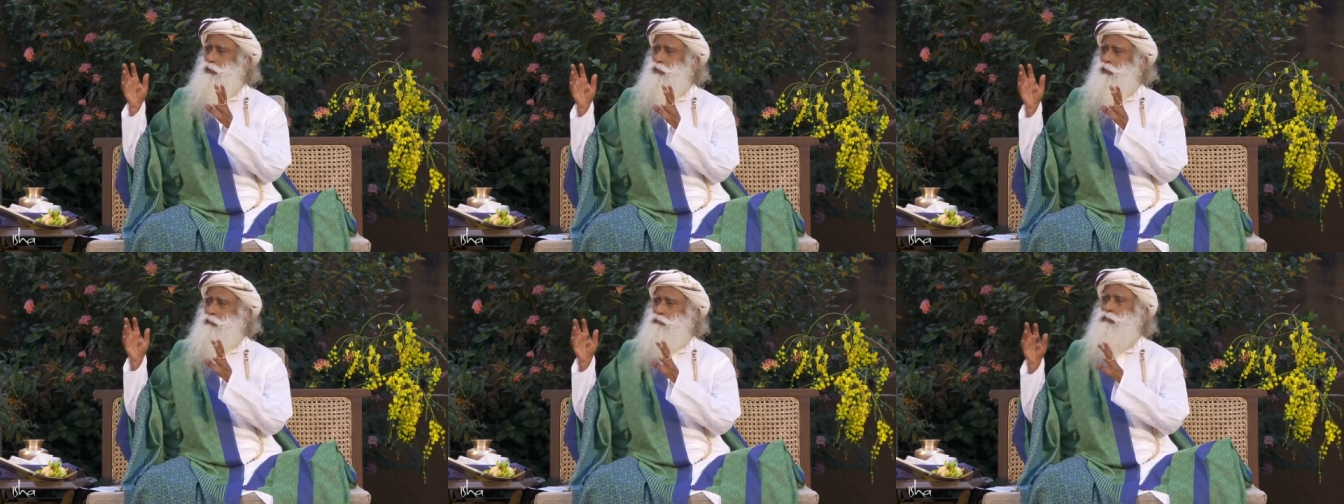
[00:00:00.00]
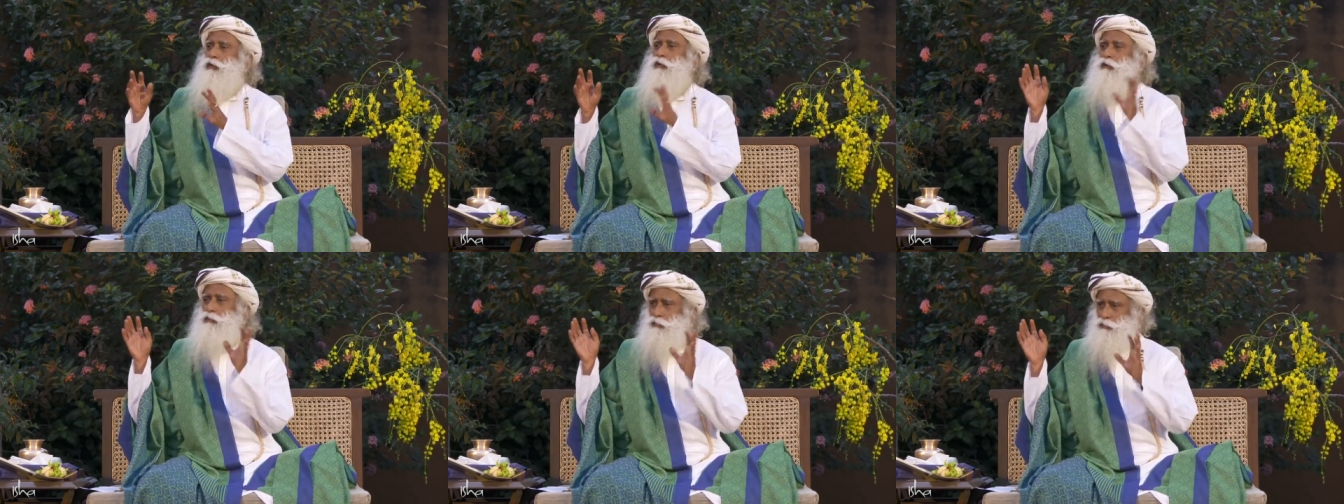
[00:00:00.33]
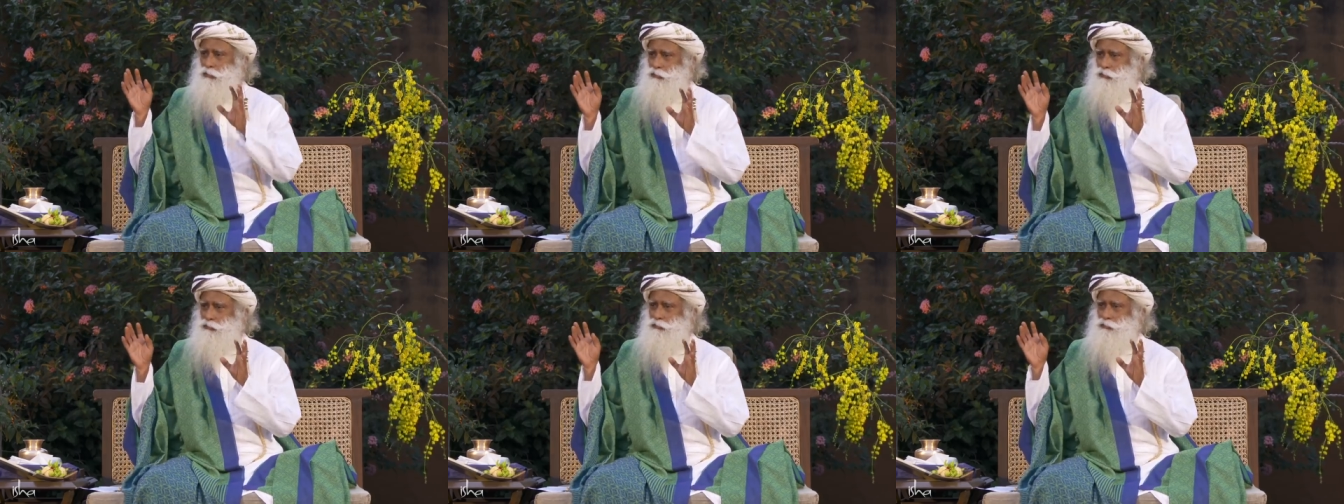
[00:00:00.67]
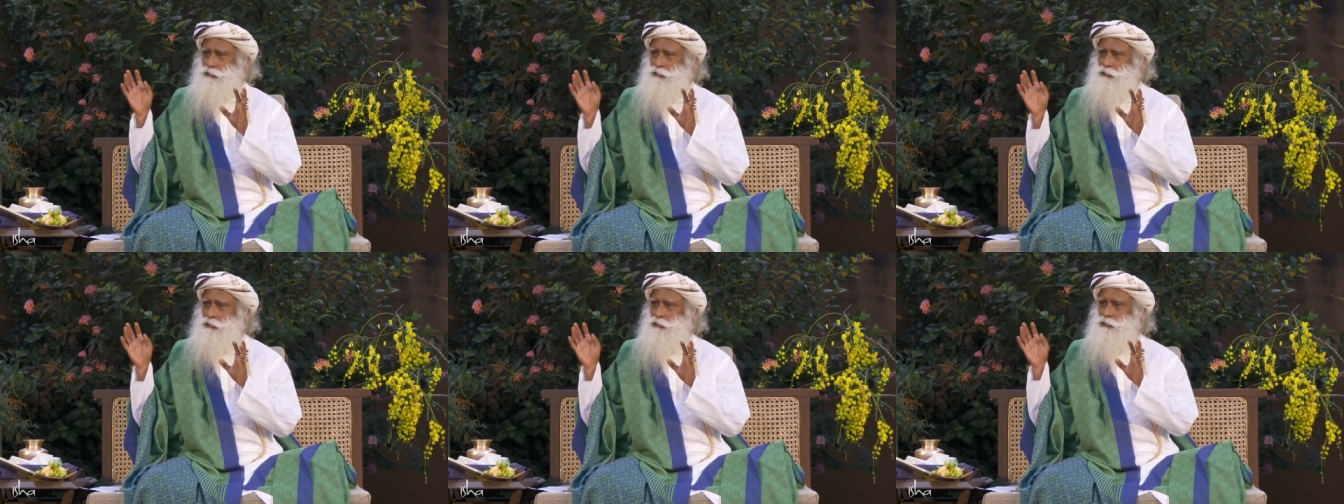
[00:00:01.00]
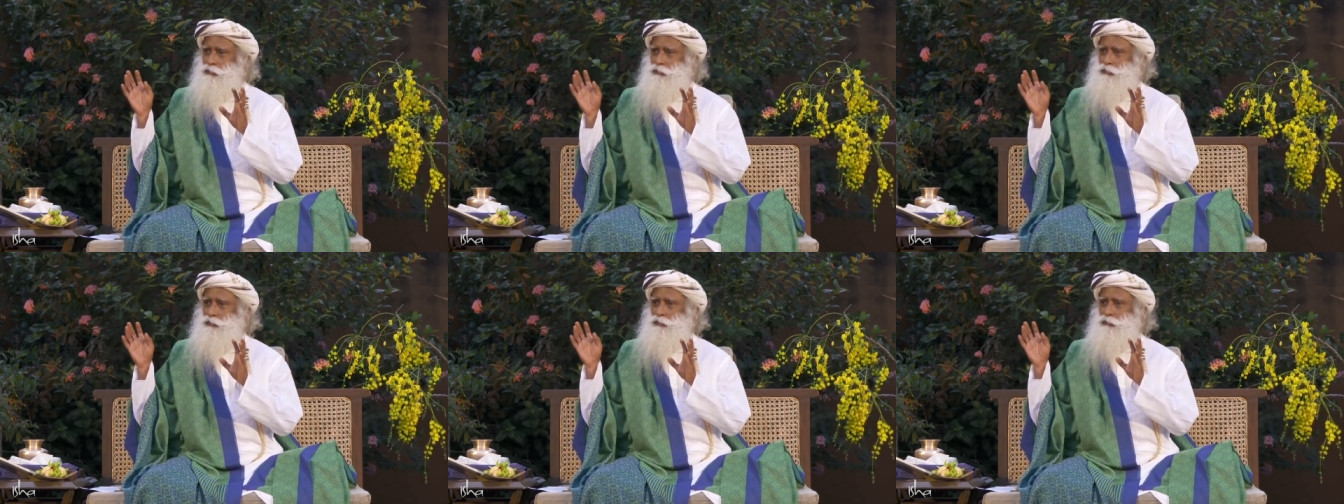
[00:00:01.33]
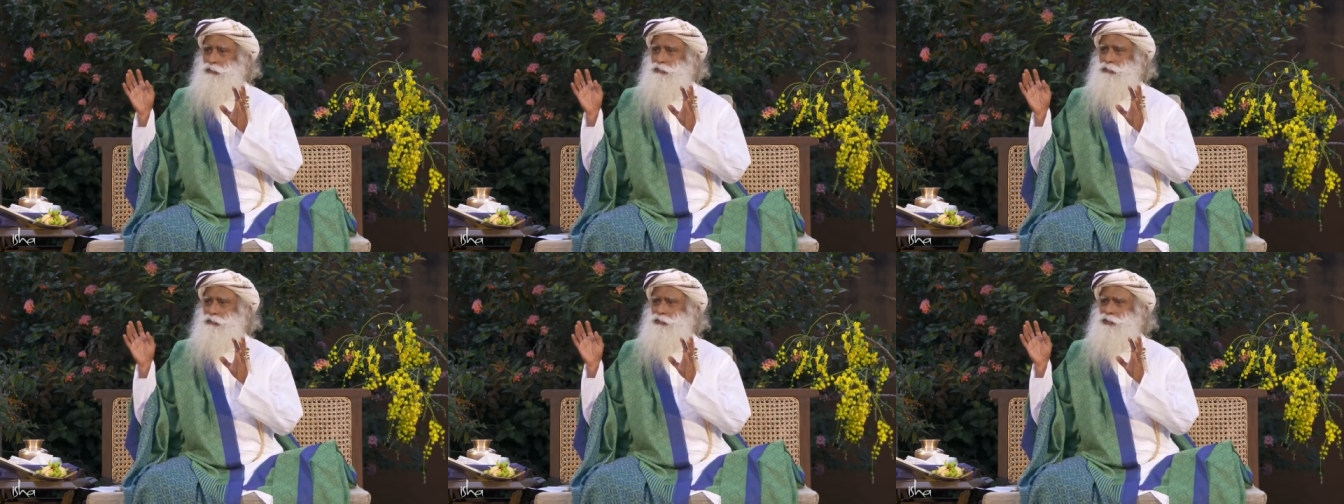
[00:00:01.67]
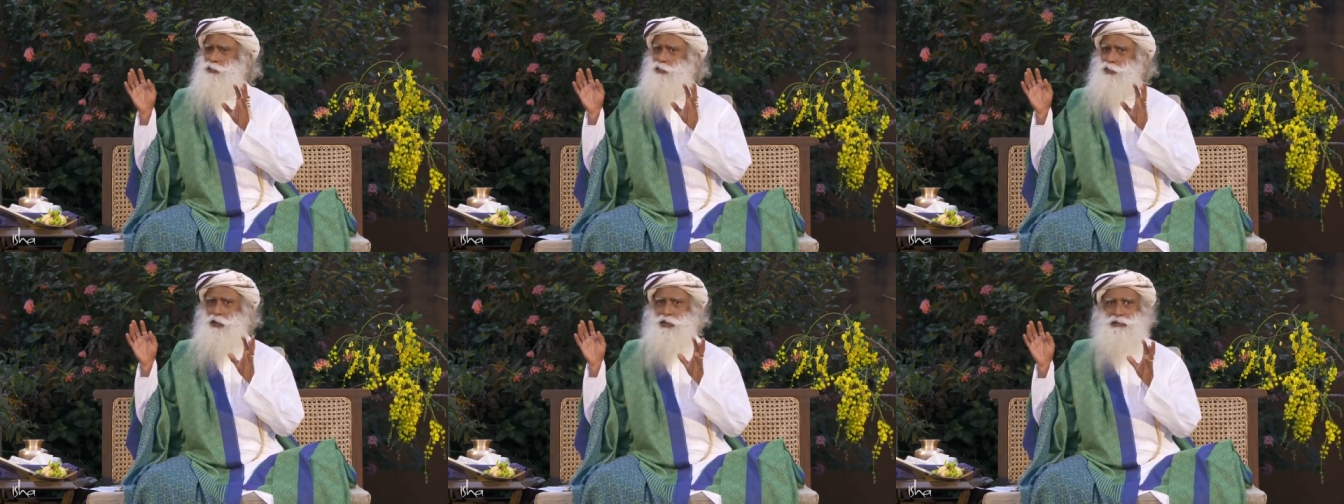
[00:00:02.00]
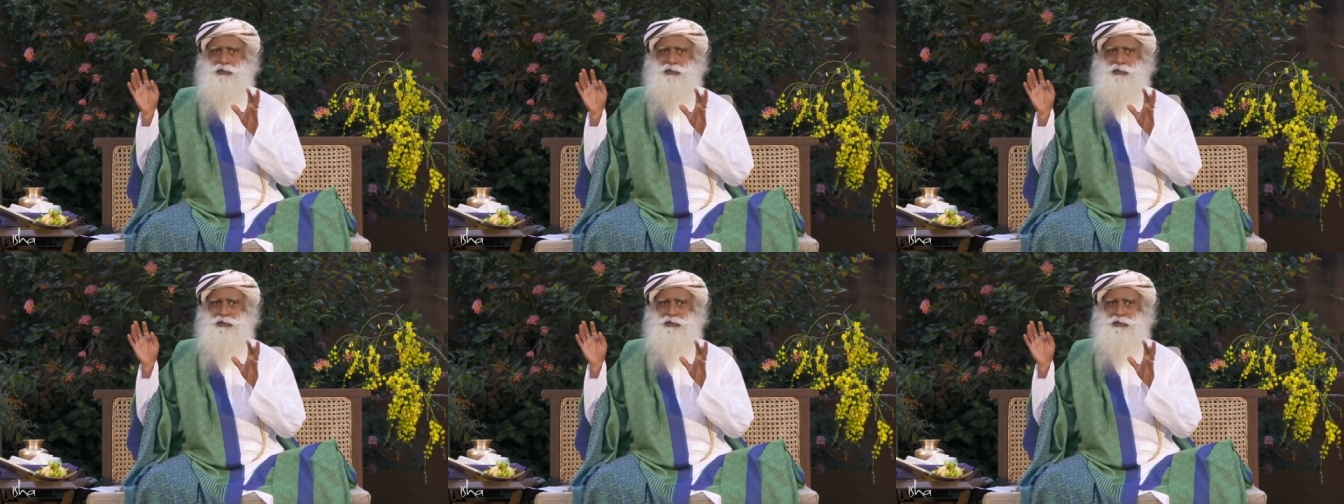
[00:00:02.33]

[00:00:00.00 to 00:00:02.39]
and blow. Said what